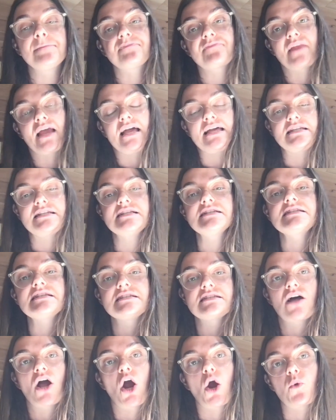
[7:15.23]
and this
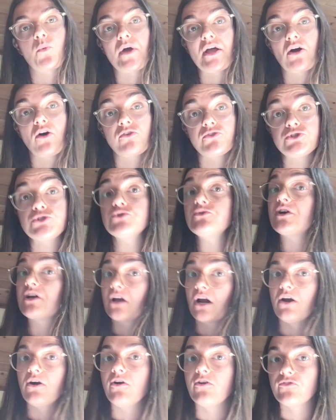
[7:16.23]
is our way of doing
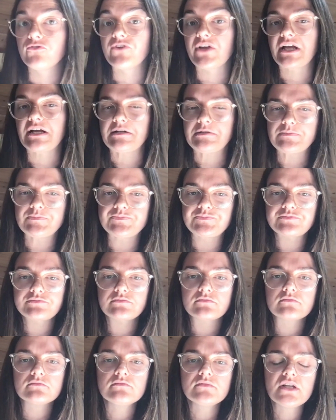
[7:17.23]
our own thing.
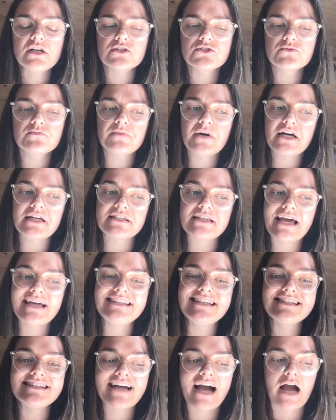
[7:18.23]
So, but at
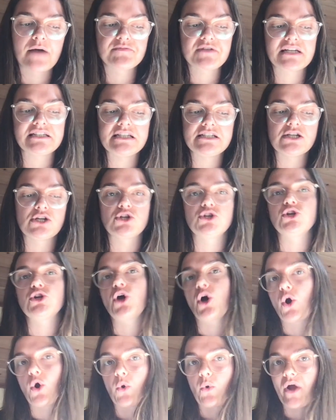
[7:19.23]
the times I didn't
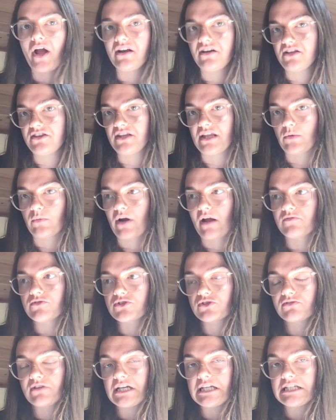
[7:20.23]
know anything when I
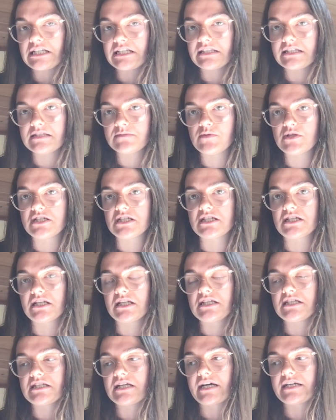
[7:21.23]
was creating this business and
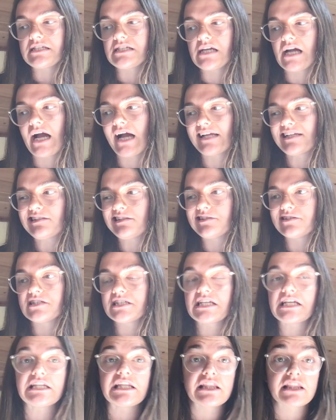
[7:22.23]
this idea. I didn't
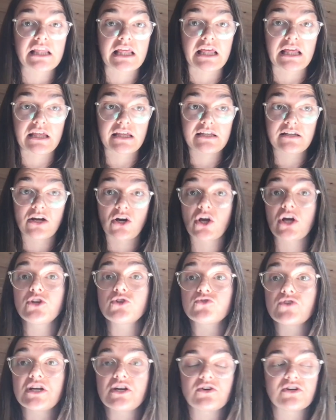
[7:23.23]
see anything in our
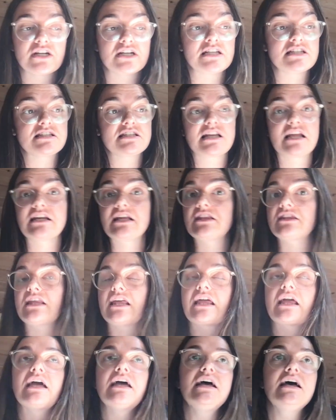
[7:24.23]
country or didn't see
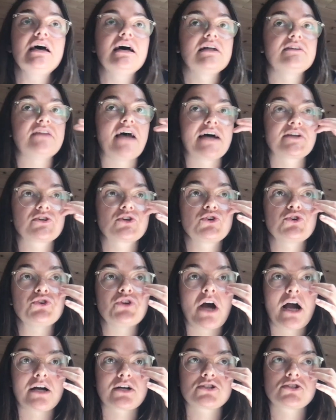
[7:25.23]
anything that could
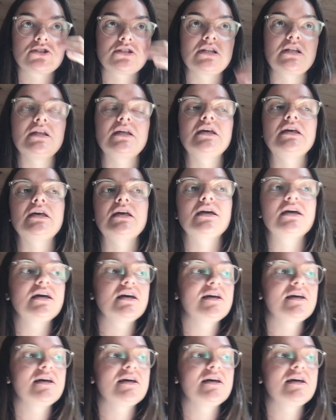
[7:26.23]
actually